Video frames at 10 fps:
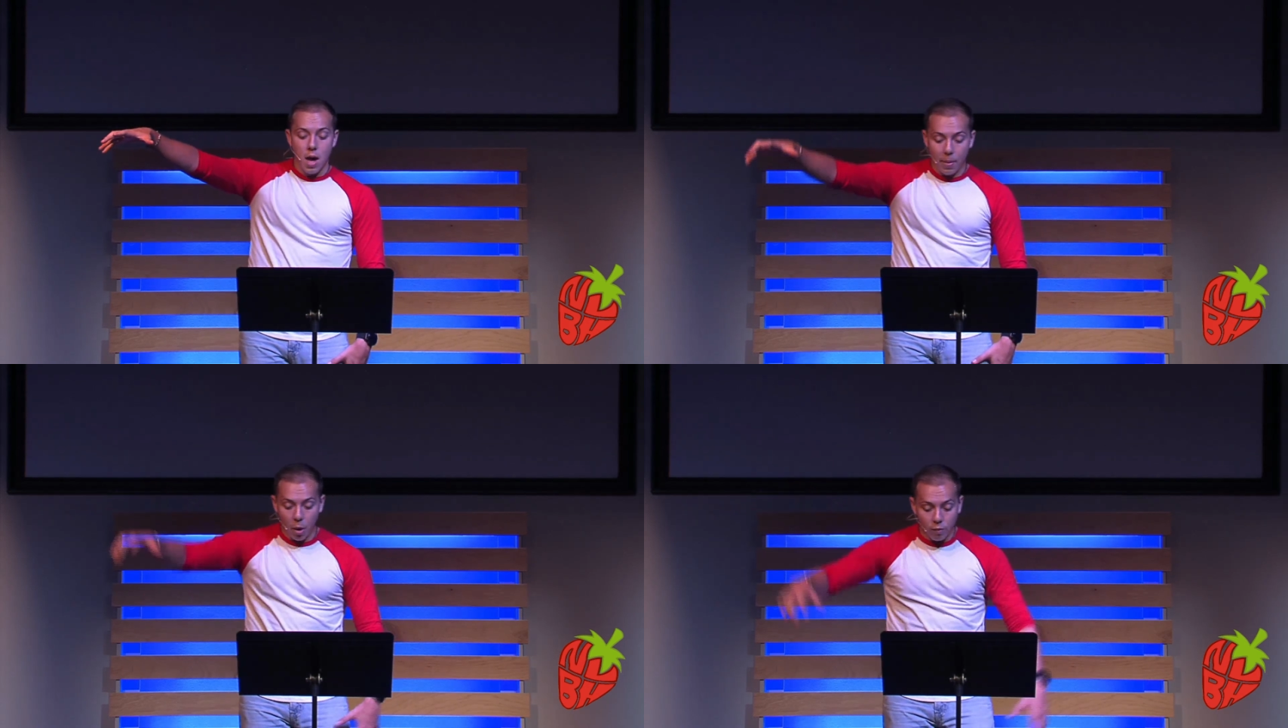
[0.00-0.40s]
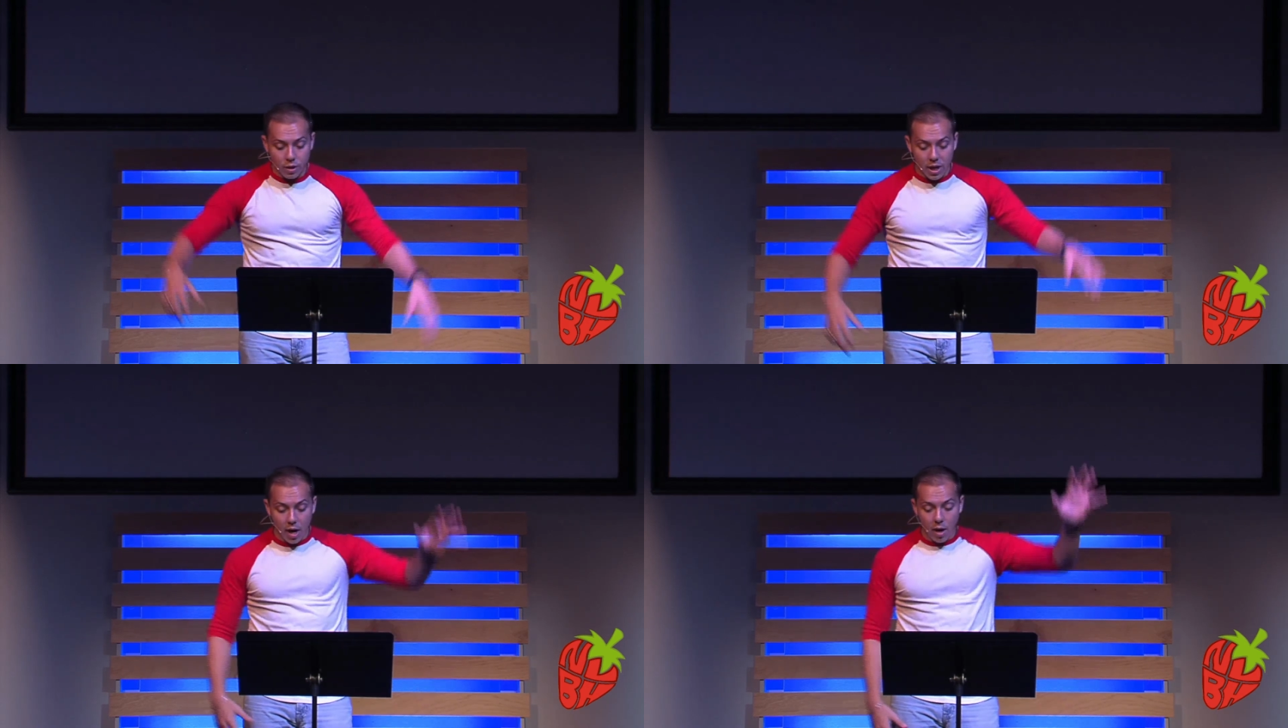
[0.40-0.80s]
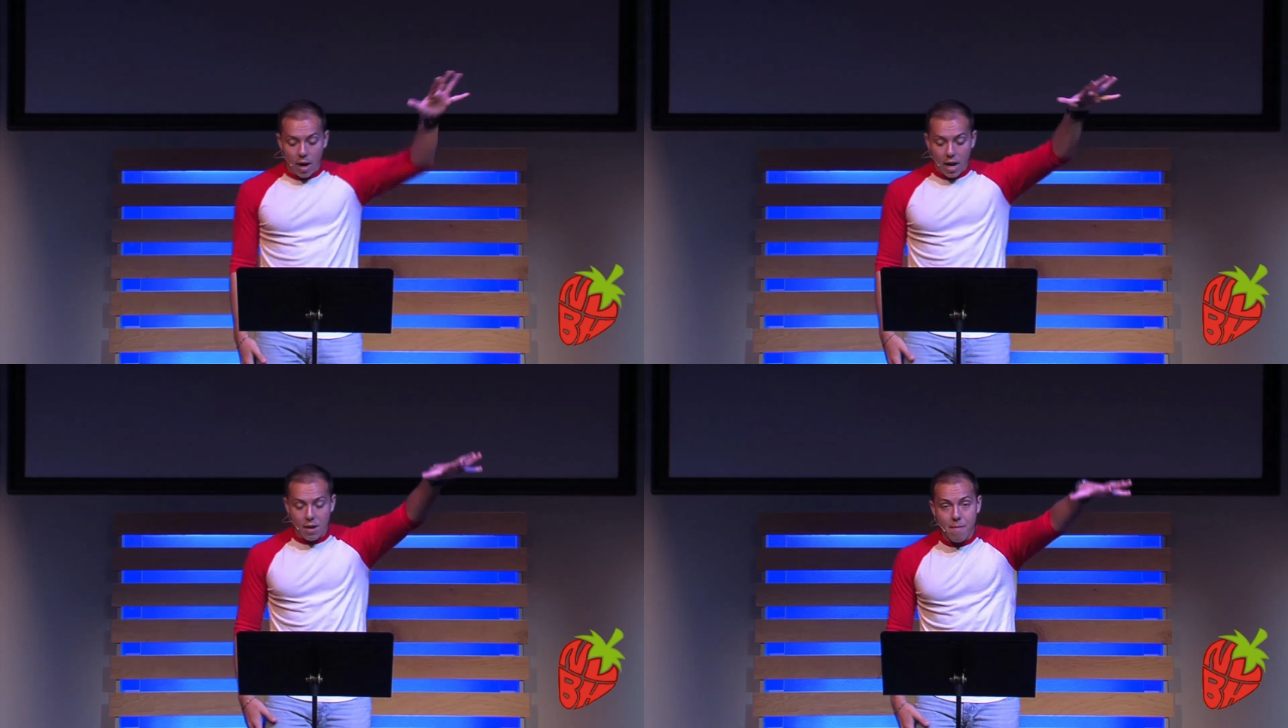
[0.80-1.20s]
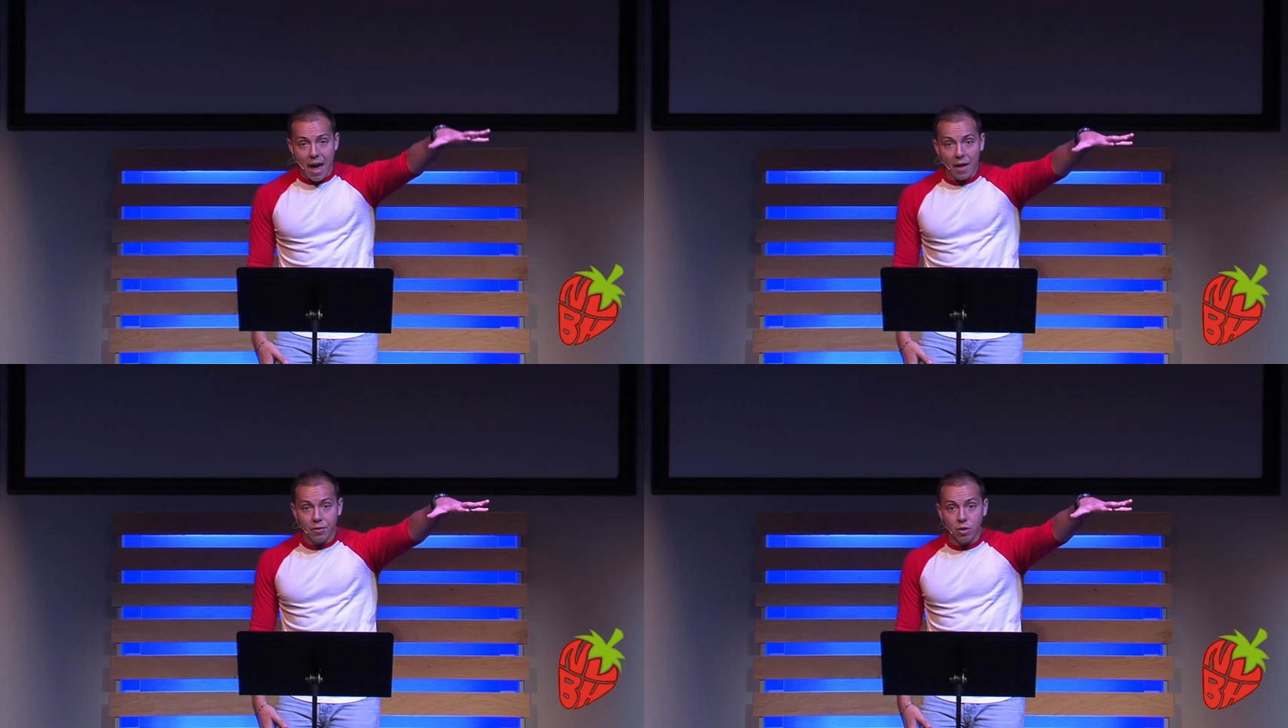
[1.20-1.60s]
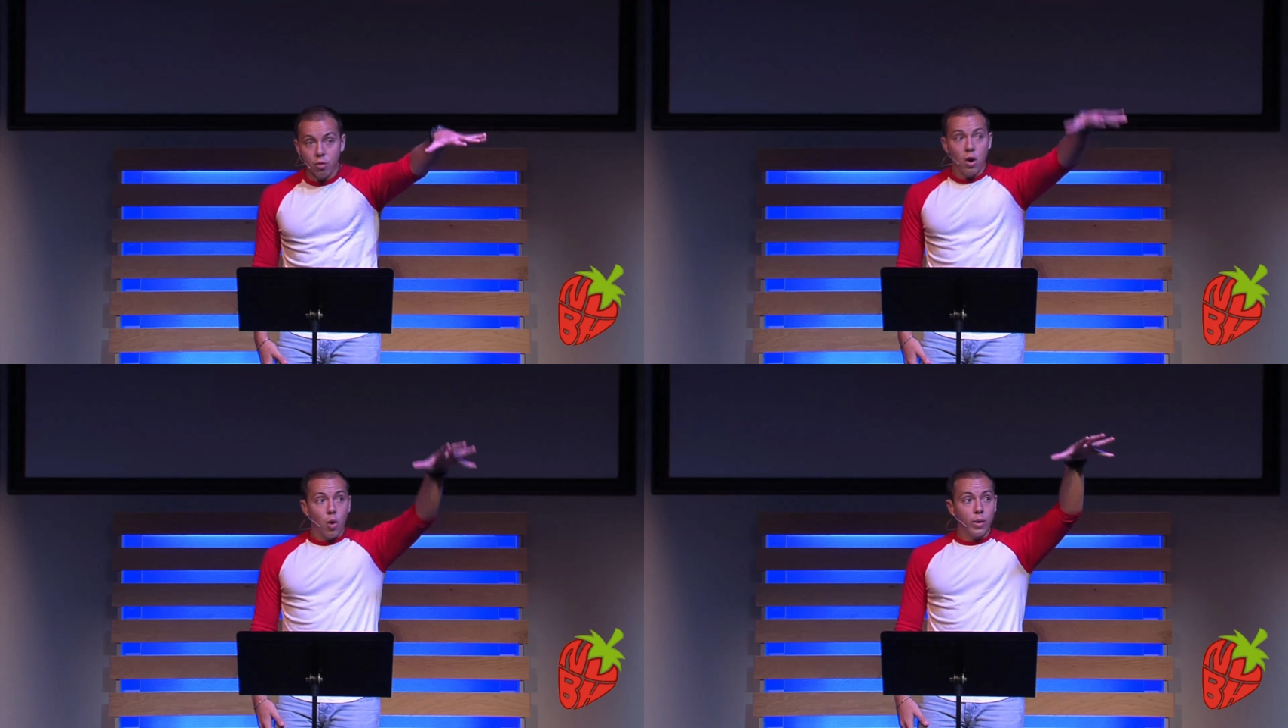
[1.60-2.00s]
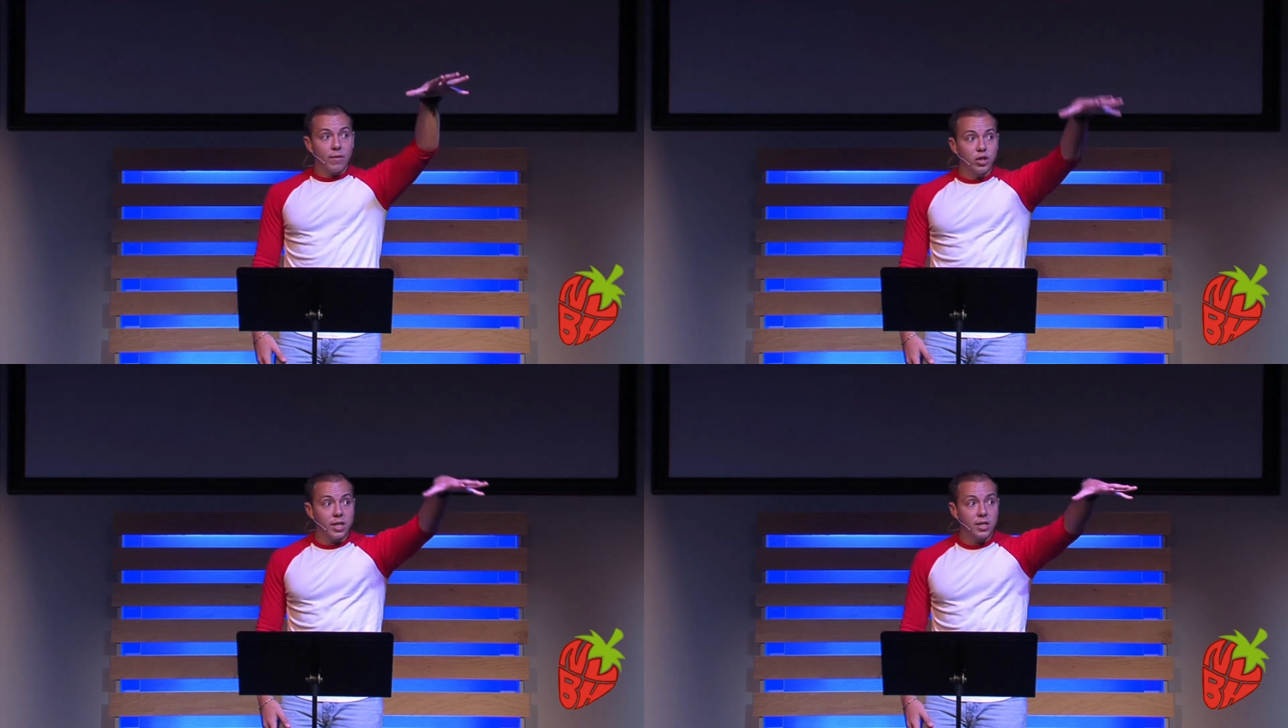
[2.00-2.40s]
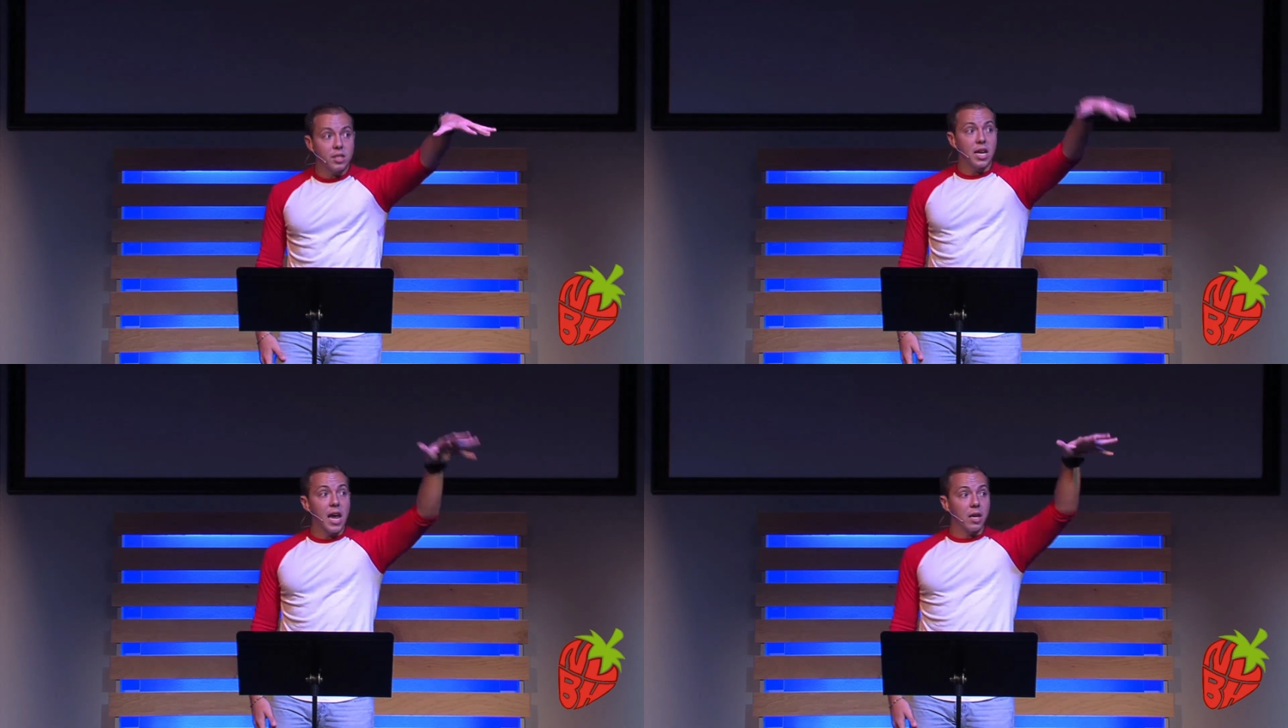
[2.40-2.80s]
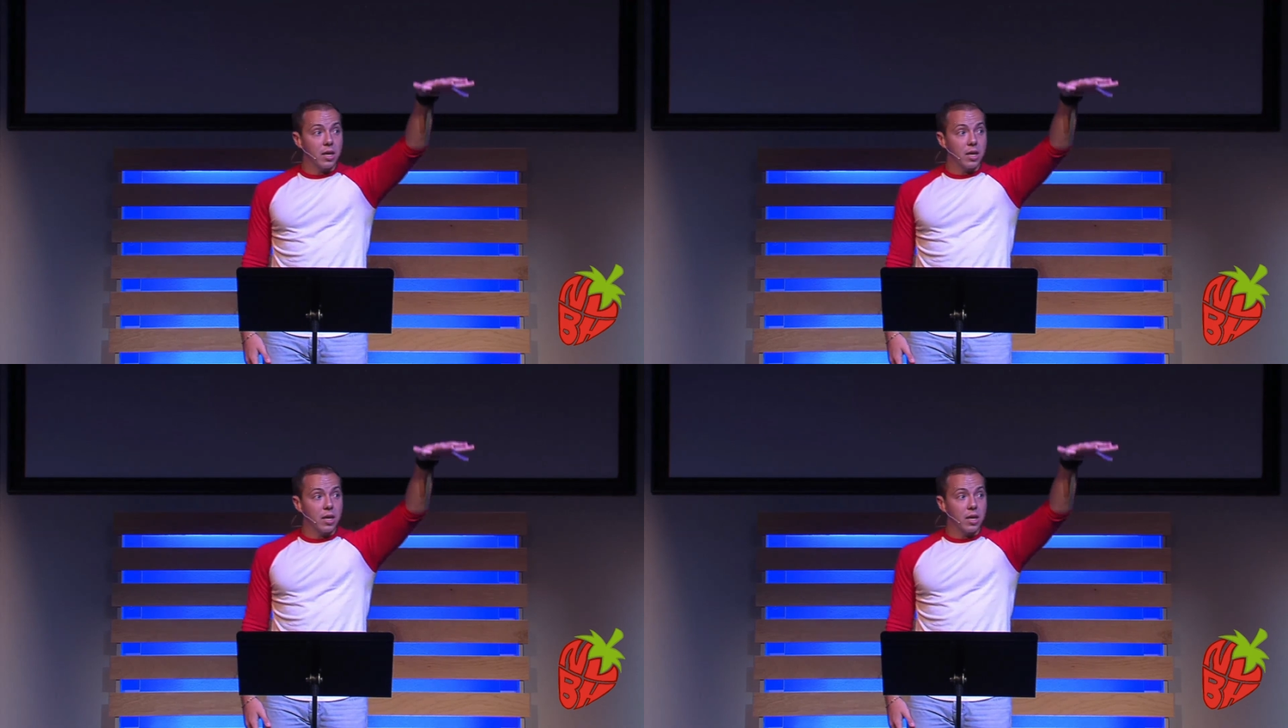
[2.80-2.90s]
But over there in Matthew, we have Jesus saying,